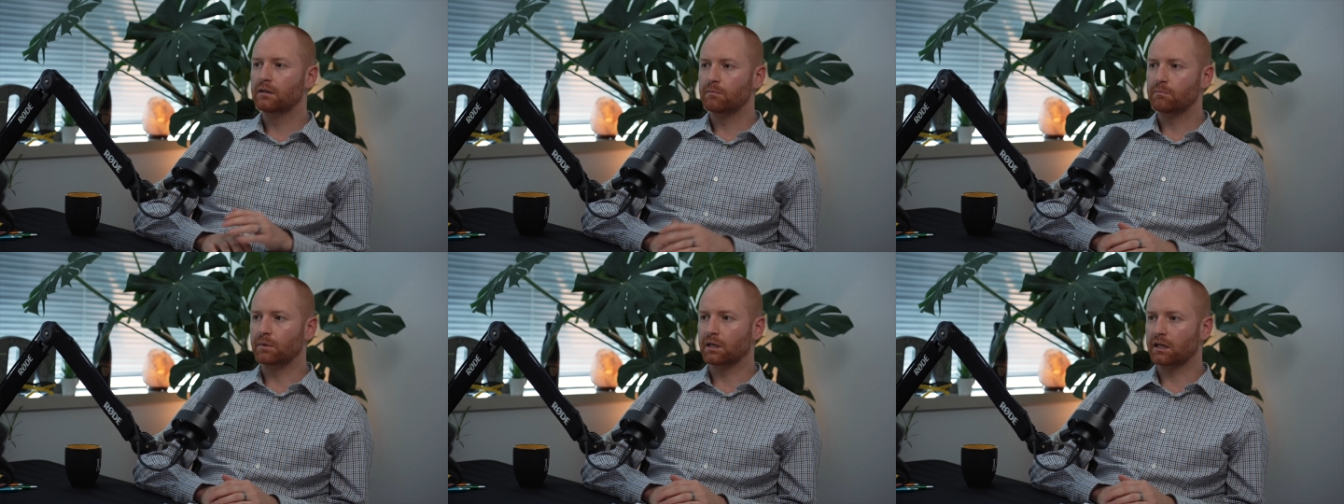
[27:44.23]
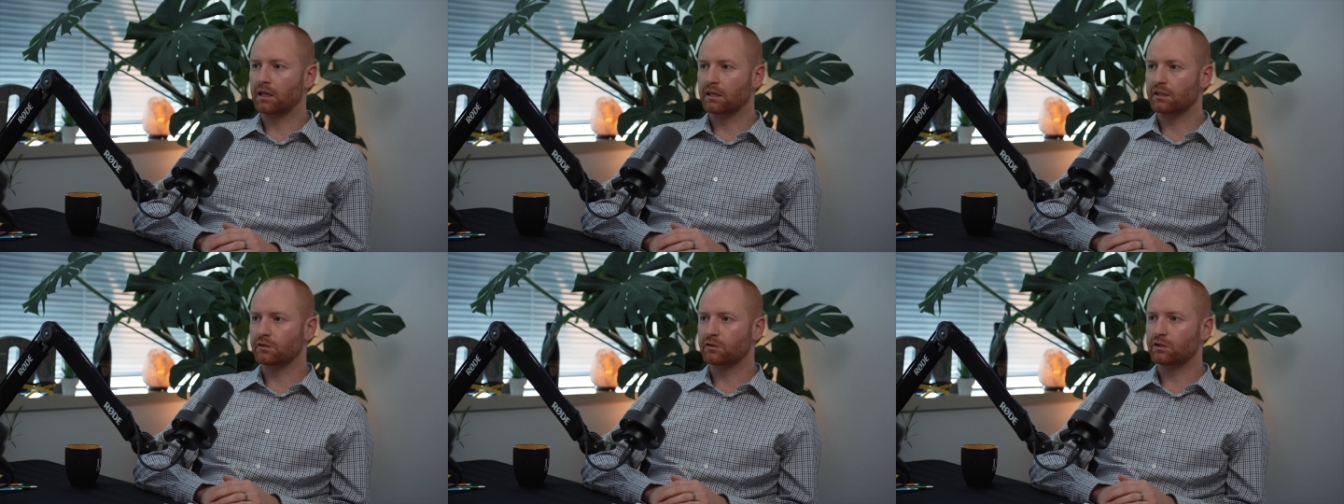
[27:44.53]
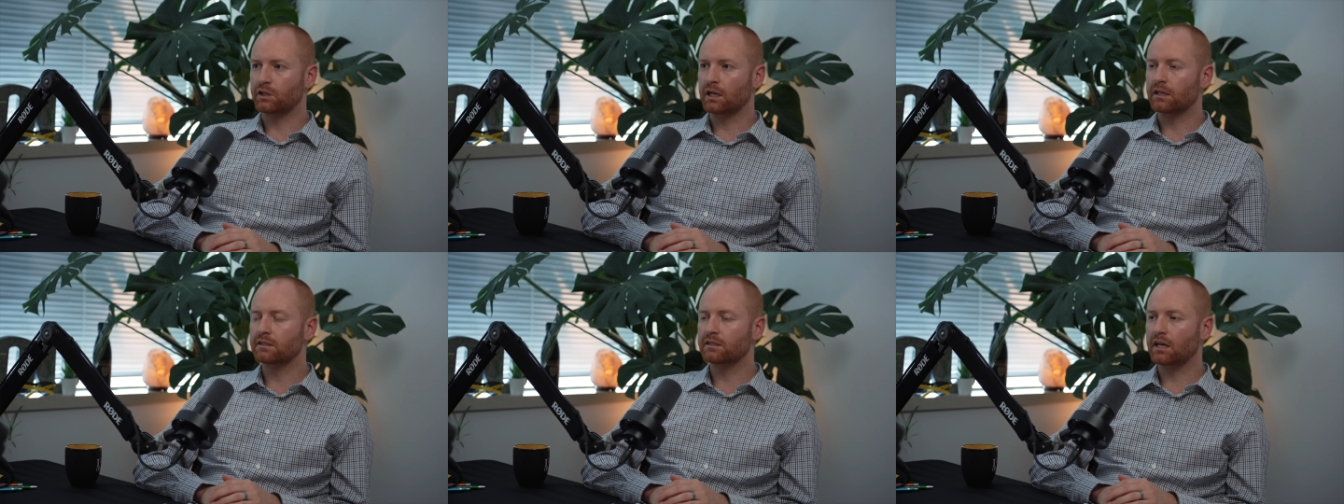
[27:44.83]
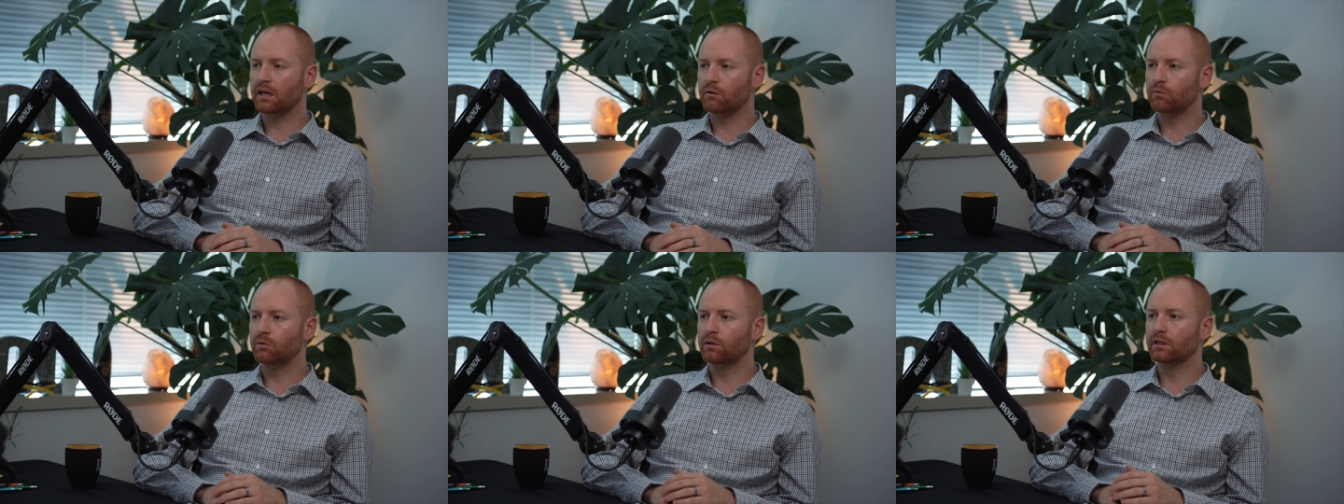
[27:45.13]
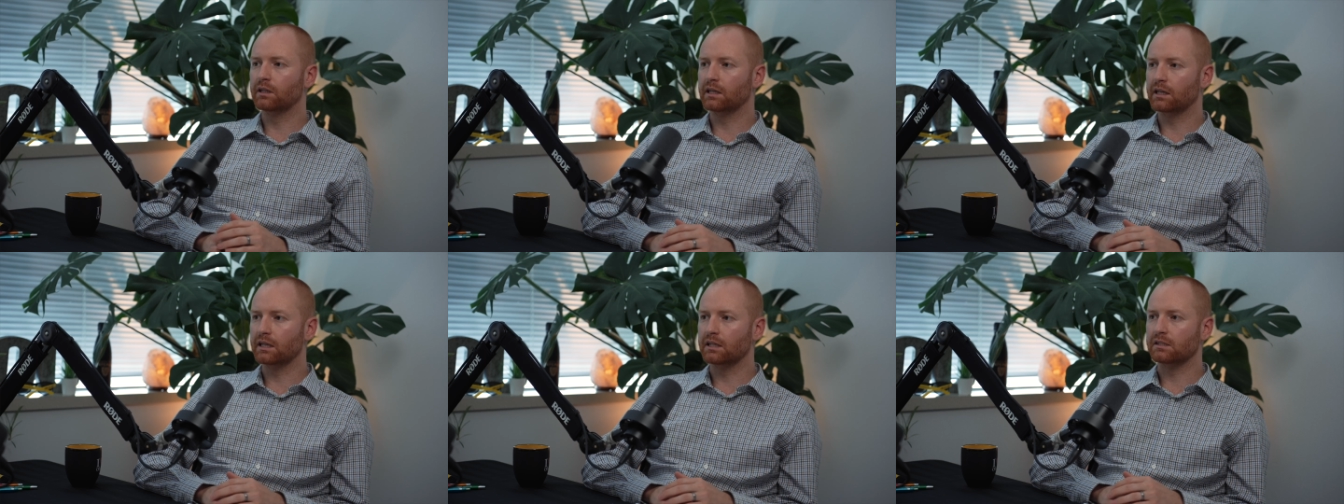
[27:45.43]
because Gen Z
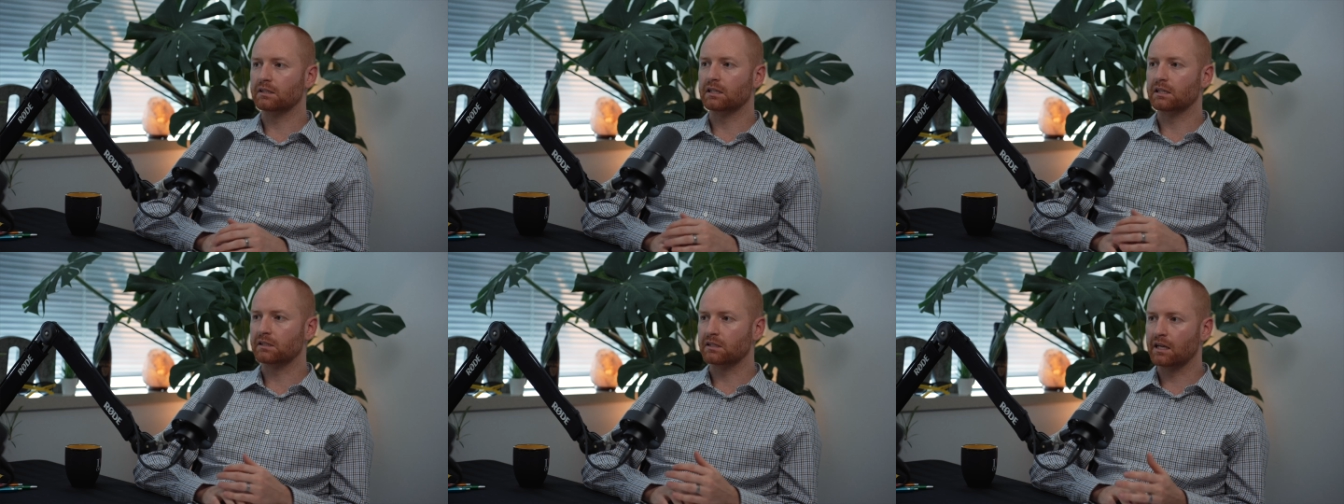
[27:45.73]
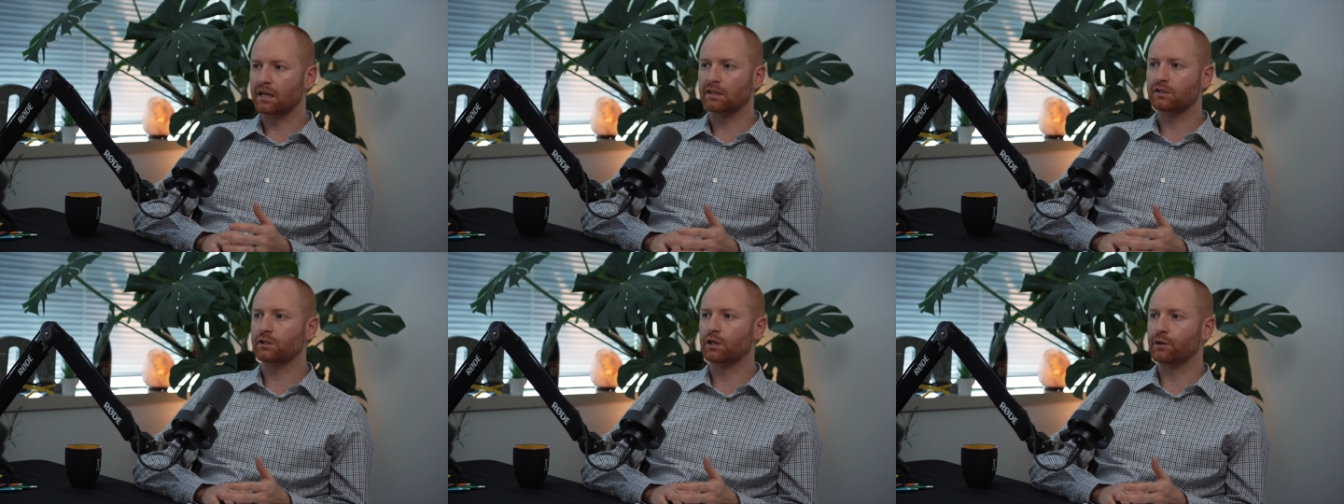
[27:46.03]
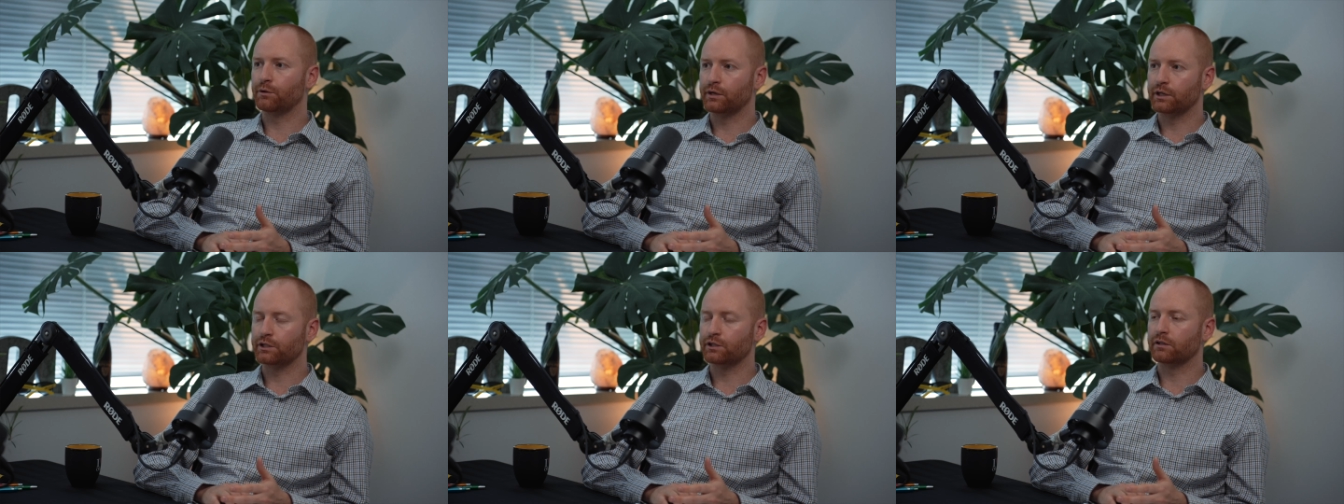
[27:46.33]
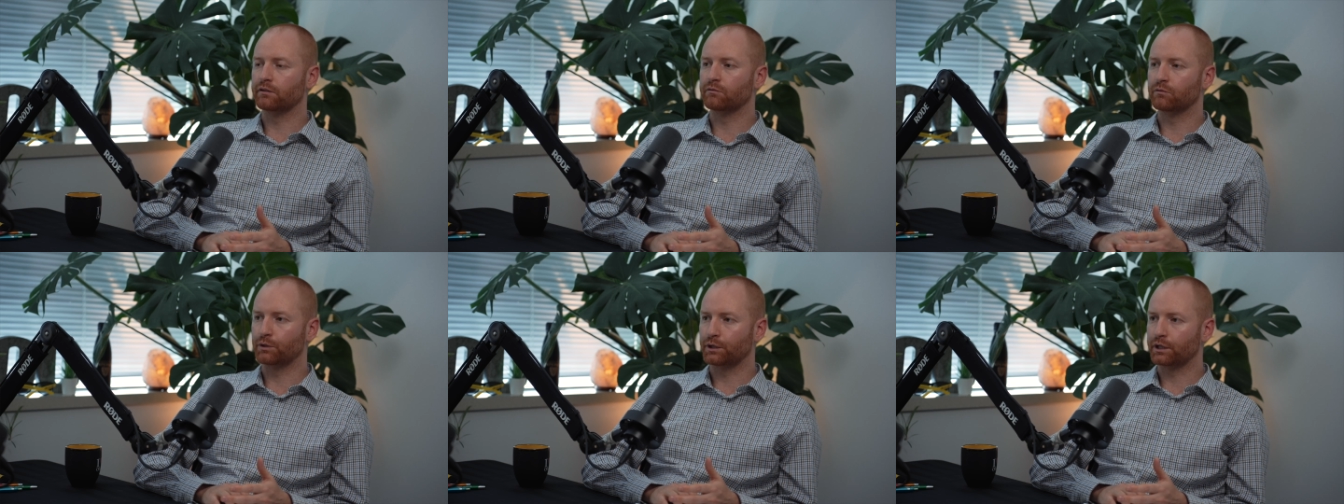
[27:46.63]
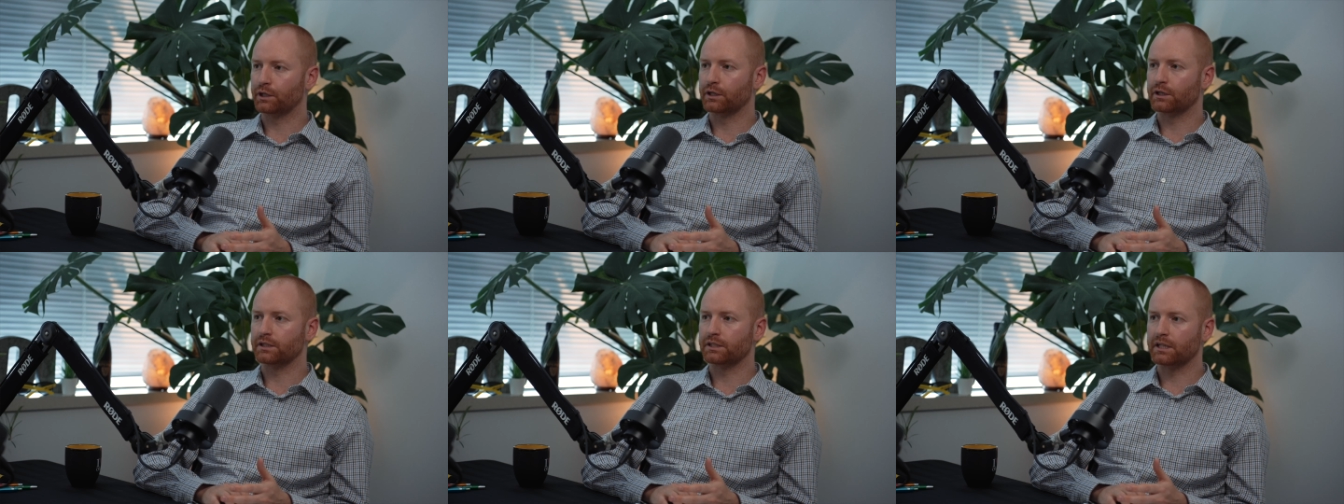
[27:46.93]
really is this next generation of
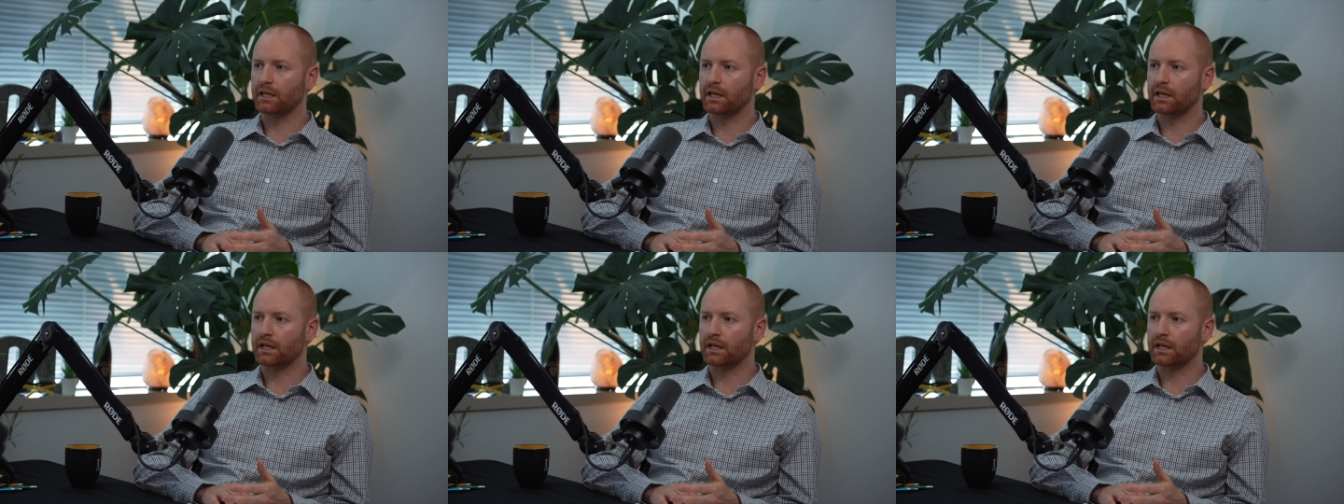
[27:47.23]
workers.